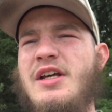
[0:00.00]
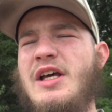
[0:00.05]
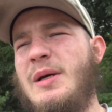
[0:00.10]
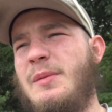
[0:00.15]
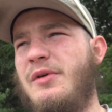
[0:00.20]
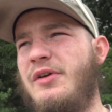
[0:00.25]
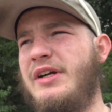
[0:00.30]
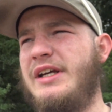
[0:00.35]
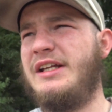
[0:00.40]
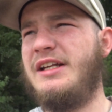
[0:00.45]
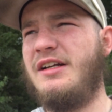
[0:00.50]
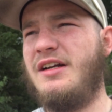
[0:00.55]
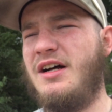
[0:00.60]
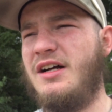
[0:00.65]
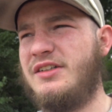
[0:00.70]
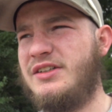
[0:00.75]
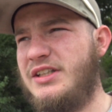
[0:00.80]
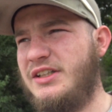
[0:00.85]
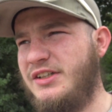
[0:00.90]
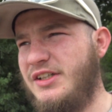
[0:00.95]
We're getting it
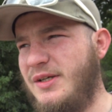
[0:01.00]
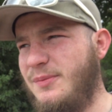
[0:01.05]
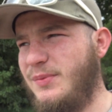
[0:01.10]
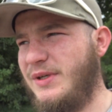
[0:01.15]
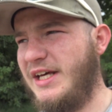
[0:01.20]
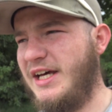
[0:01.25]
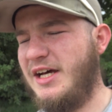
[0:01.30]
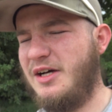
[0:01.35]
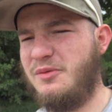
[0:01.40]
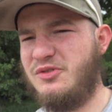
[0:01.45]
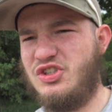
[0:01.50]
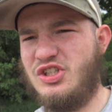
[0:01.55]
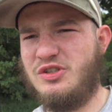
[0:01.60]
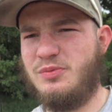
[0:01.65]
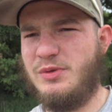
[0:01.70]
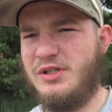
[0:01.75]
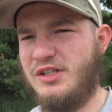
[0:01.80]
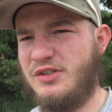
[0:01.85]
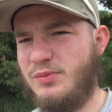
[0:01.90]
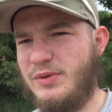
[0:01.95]
all tilled up now just
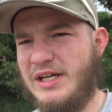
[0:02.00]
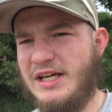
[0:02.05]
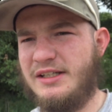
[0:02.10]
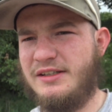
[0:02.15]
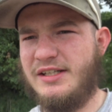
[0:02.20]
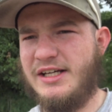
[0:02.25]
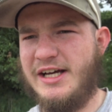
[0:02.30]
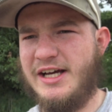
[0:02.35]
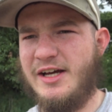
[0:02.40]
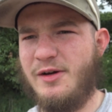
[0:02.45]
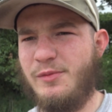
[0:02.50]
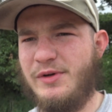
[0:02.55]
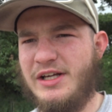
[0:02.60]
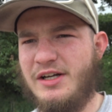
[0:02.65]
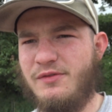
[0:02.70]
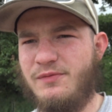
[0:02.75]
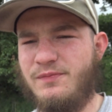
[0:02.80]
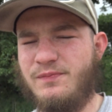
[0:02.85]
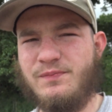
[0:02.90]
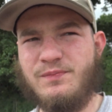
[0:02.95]
because we had time. We had
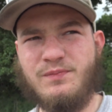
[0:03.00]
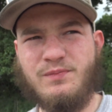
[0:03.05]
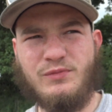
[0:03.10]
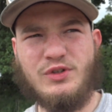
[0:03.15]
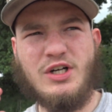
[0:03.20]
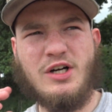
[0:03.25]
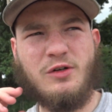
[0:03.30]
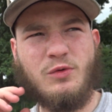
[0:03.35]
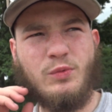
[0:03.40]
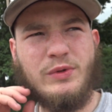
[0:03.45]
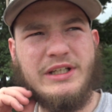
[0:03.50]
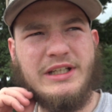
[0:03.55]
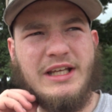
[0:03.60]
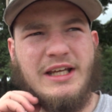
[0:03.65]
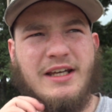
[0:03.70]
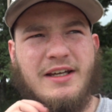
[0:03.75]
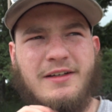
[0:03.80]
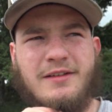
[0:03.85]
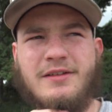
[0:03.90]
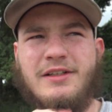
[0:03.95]
a long weekend